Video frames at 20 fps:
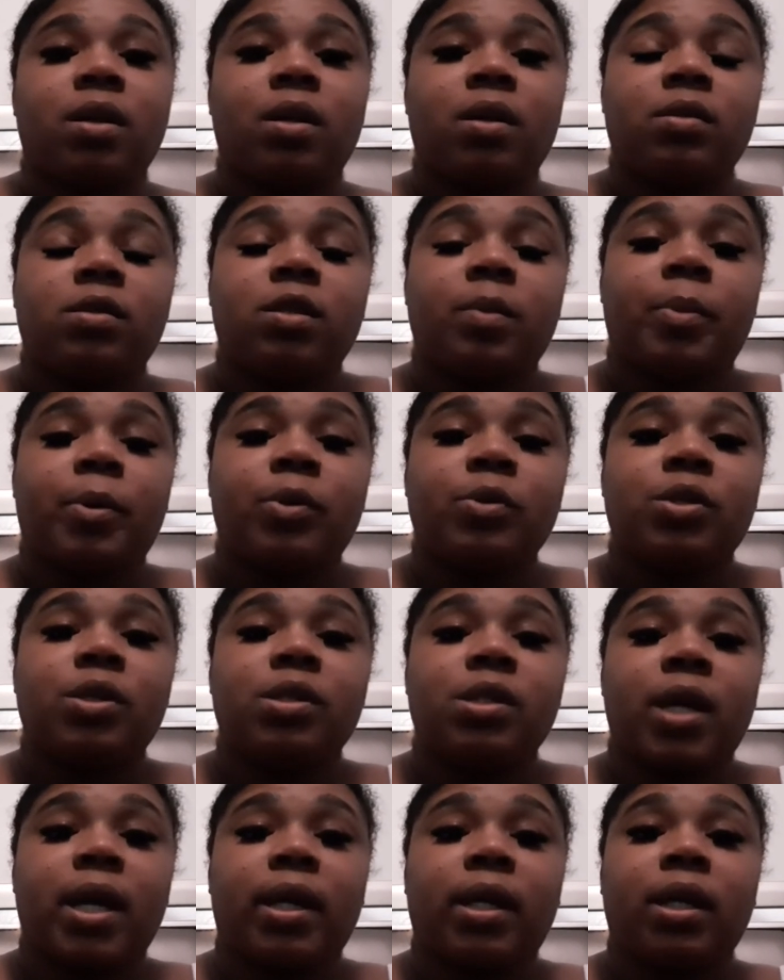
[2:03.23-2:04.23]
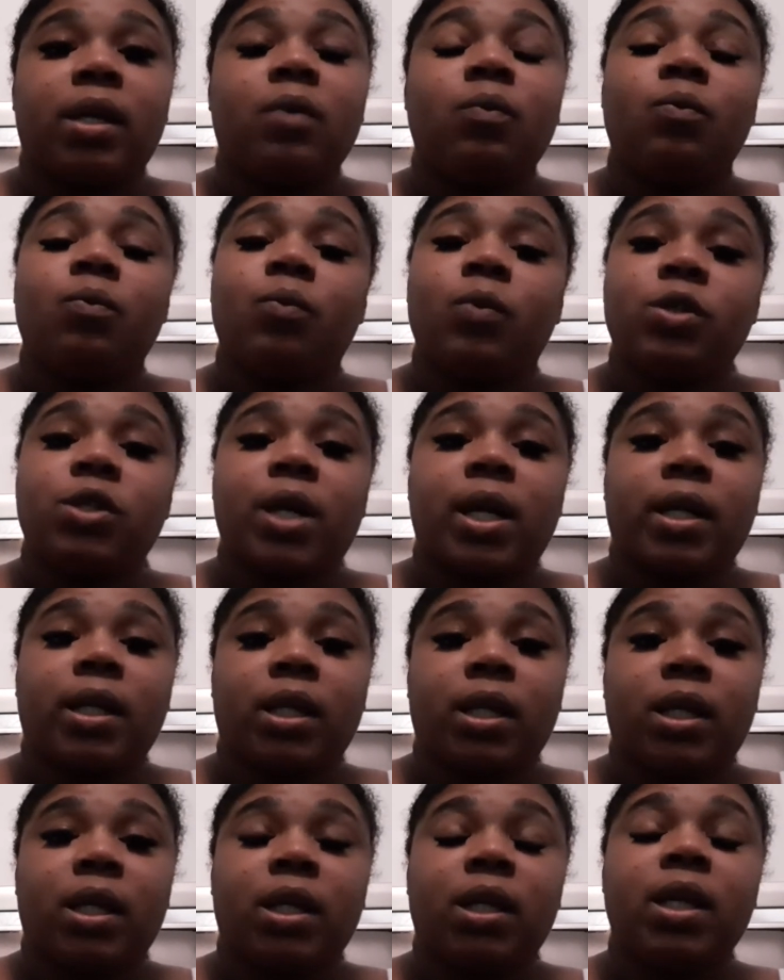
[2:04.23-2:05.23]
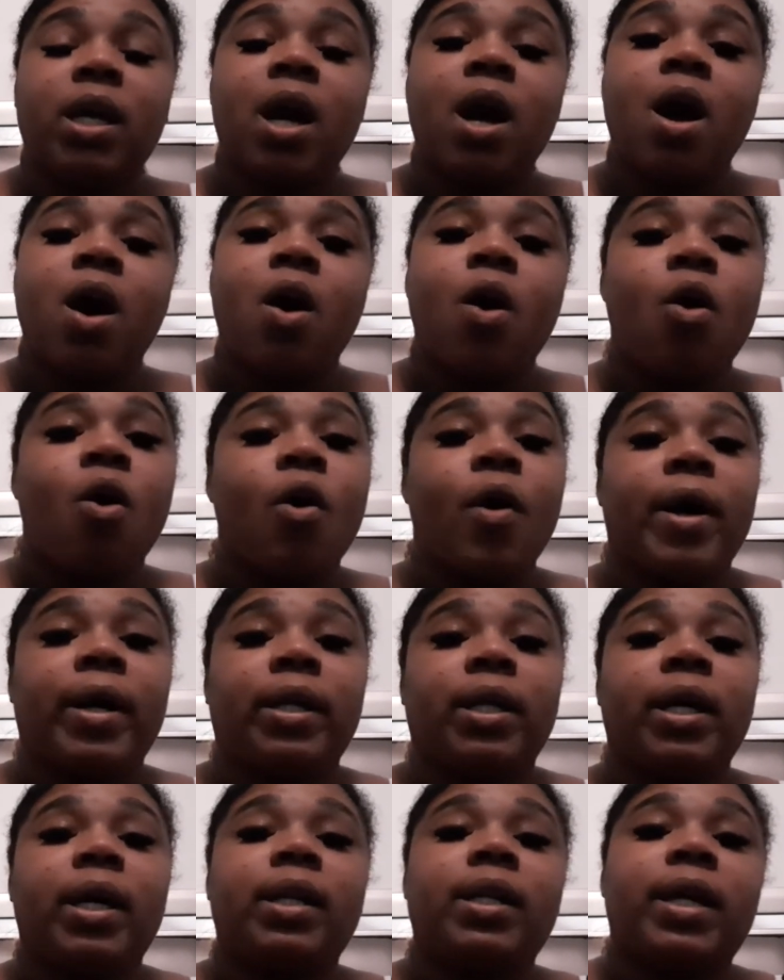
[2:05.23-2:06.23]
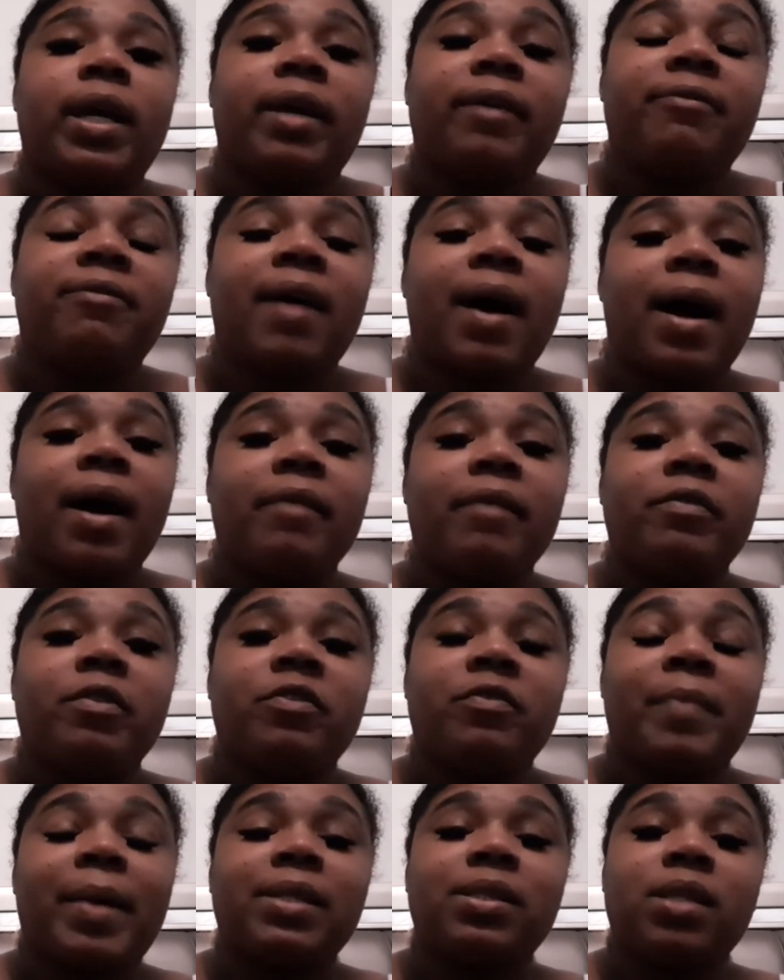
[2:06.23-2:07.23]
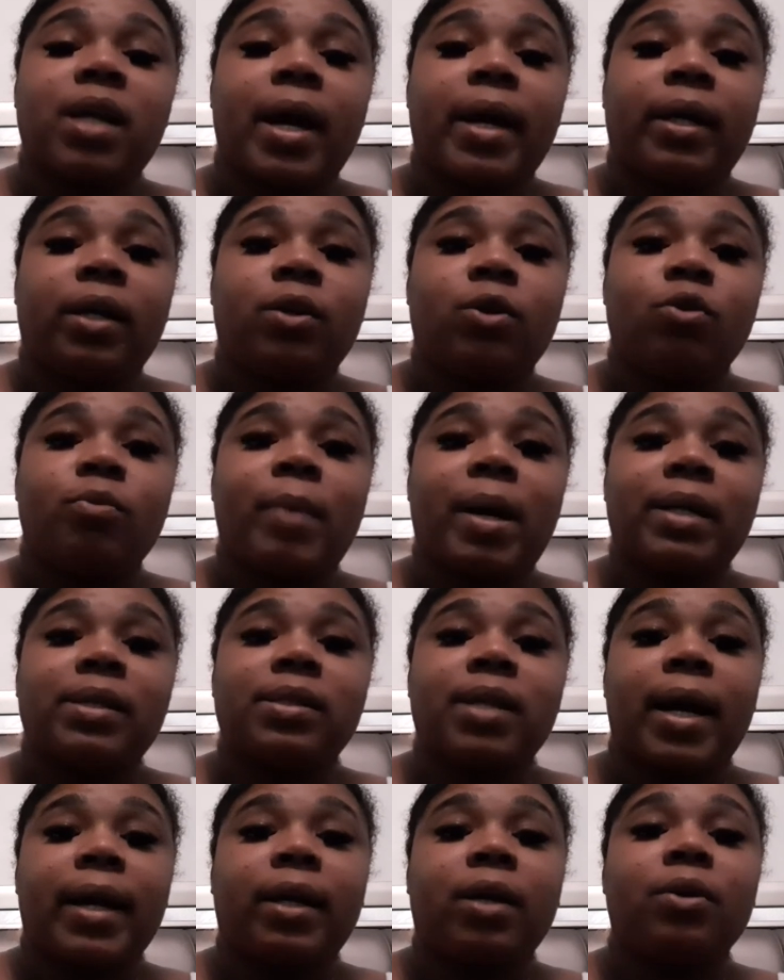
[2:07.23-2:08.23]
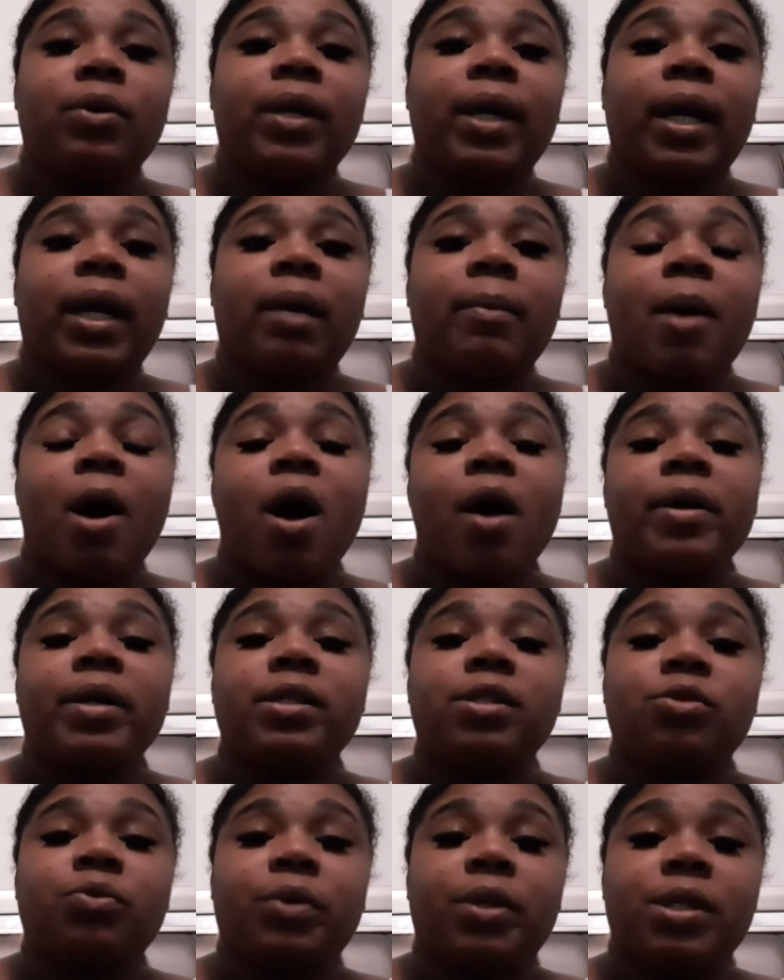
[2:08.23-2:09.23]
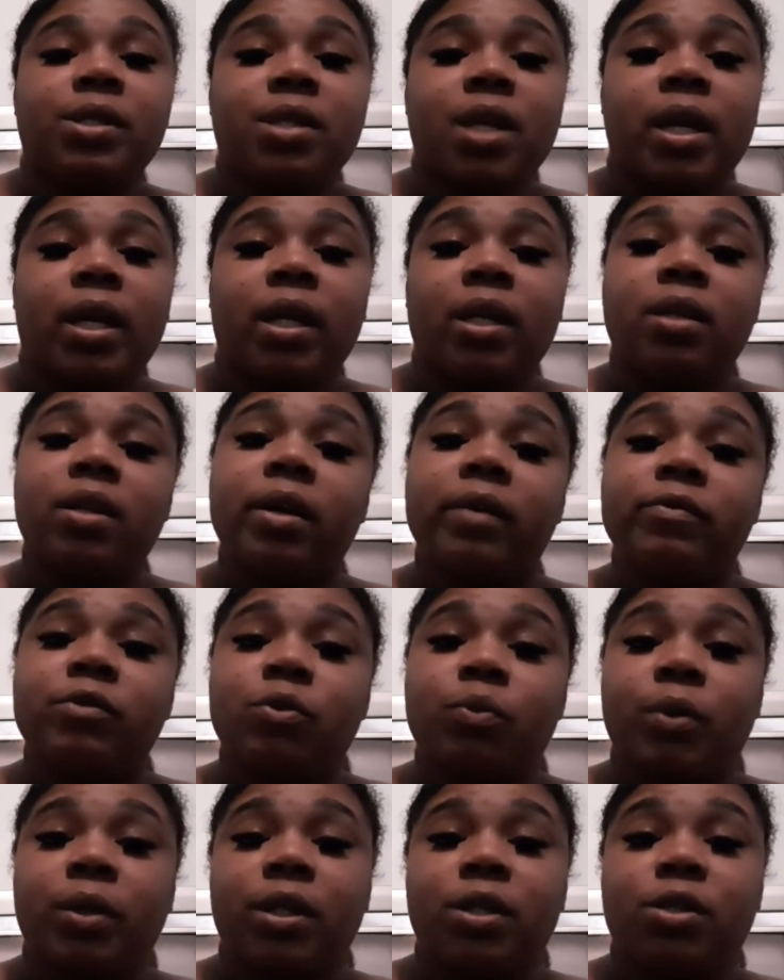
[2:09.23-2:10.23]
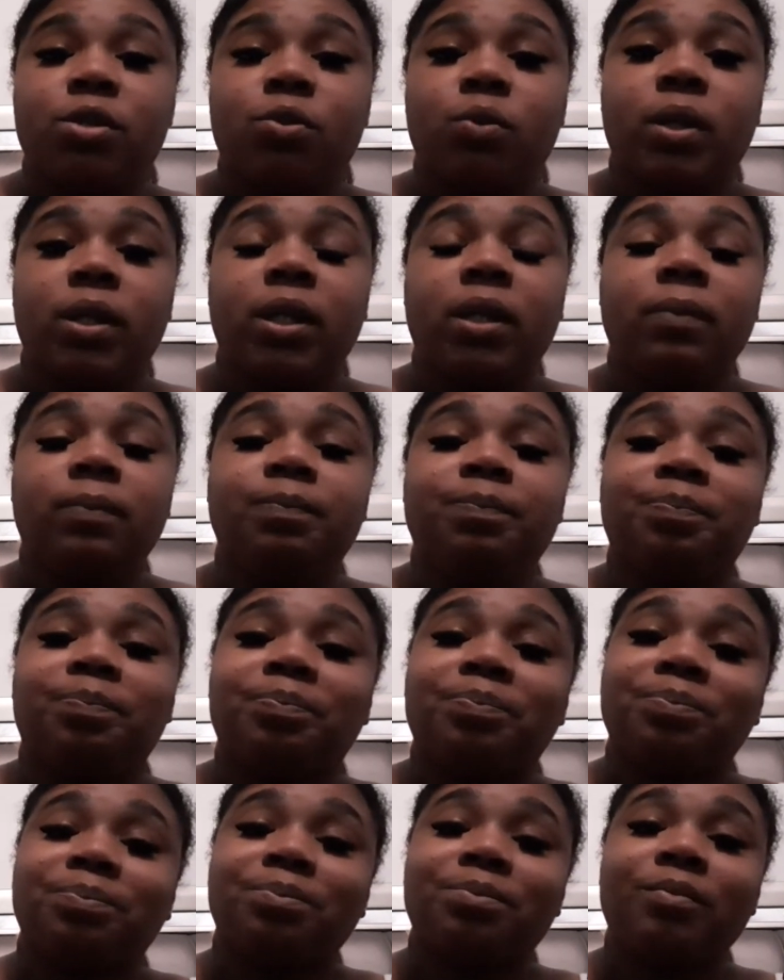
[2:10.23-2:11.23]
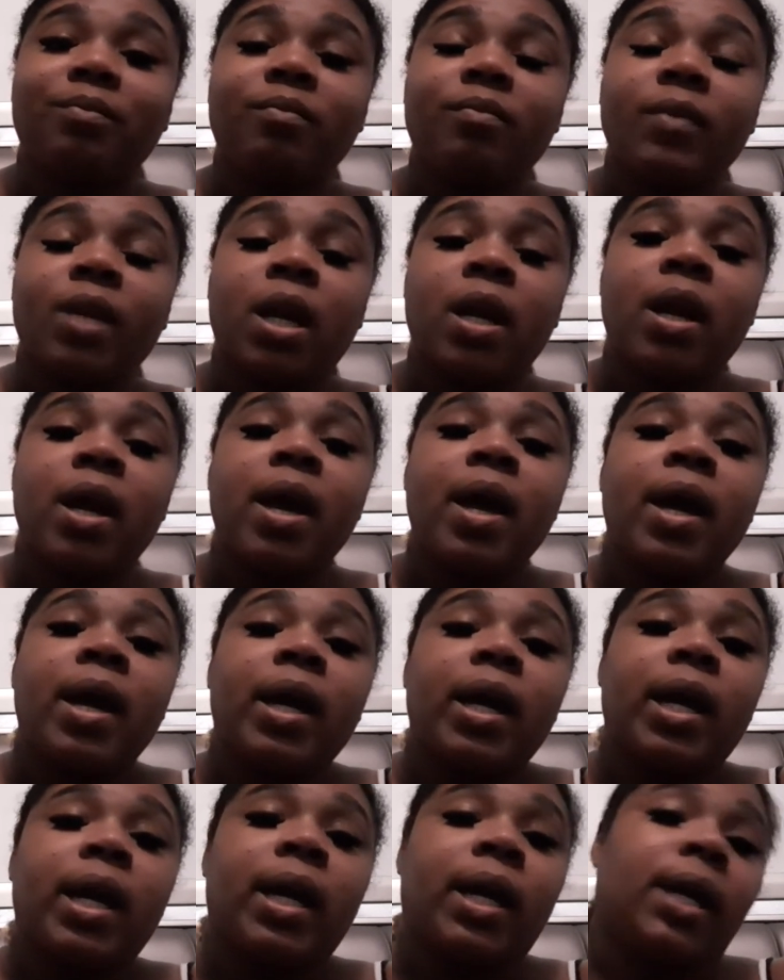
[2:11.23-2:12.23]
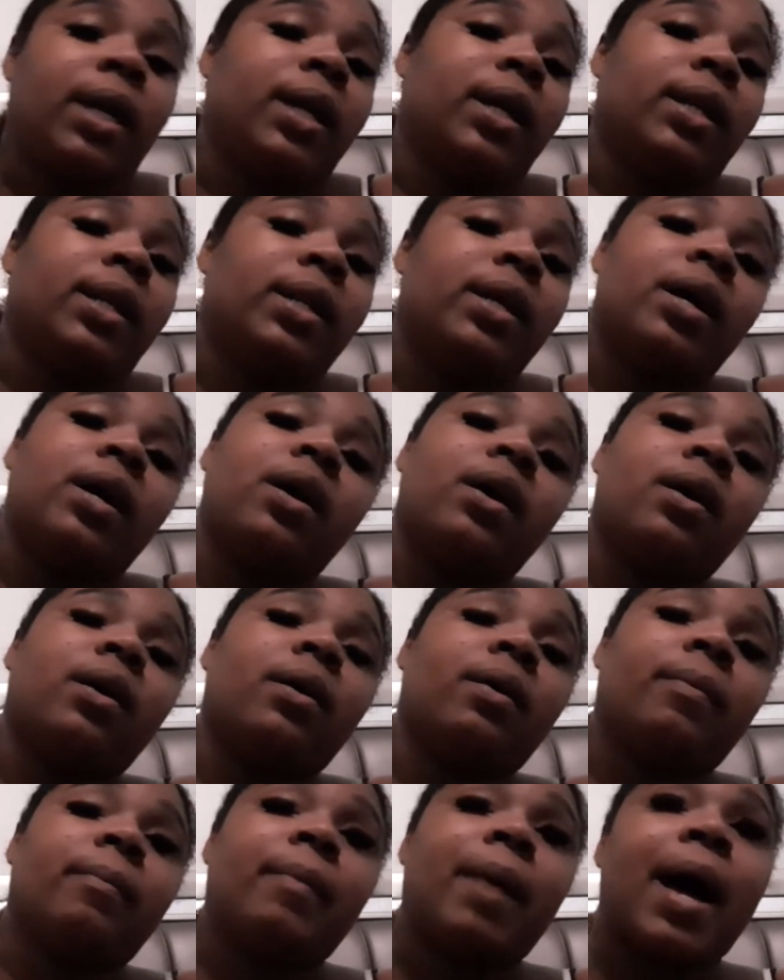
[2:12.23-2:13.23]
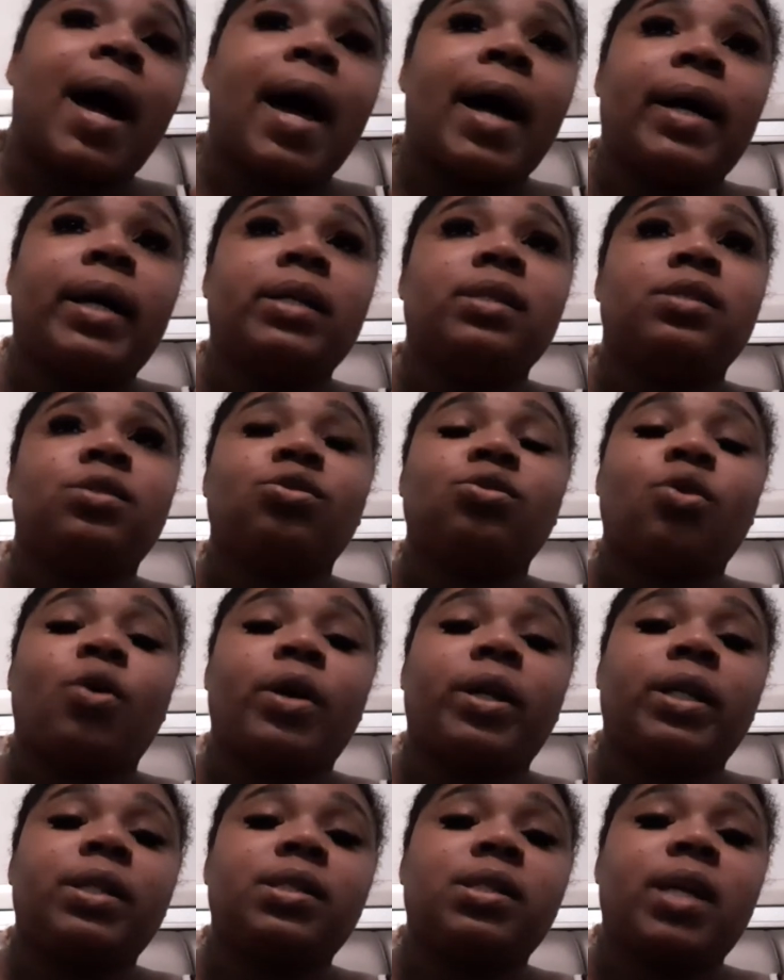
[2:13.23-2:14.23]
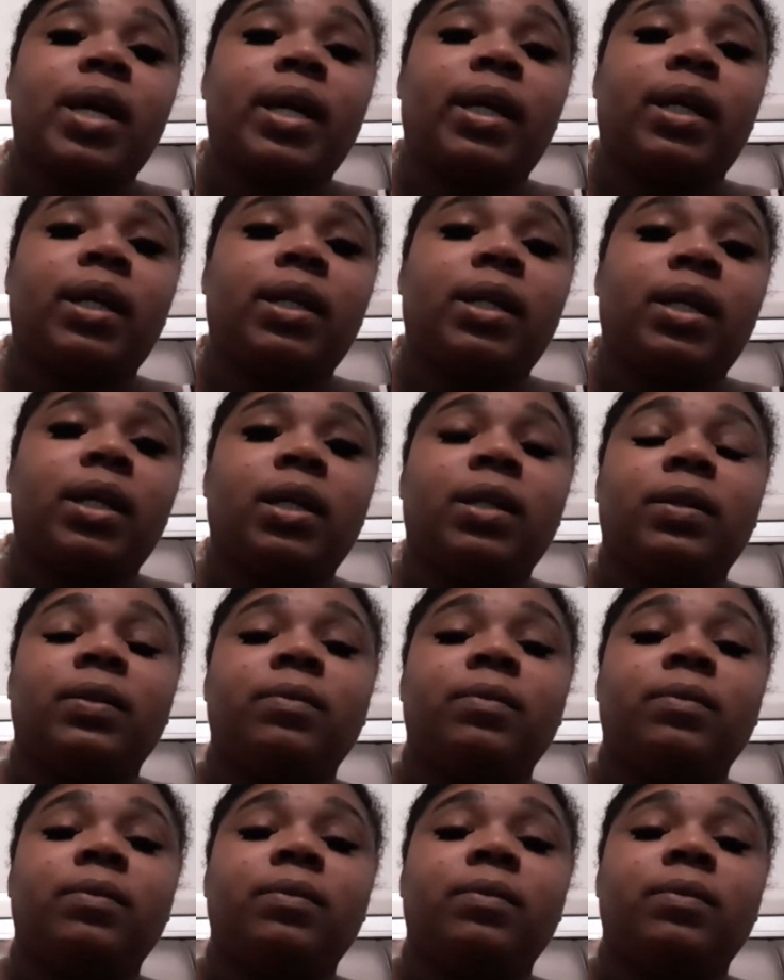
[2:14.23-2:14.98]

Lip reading: supposed to take it, which I did on day 5 of my cycle. My cycle came August 22nd of 2020. And I started taking it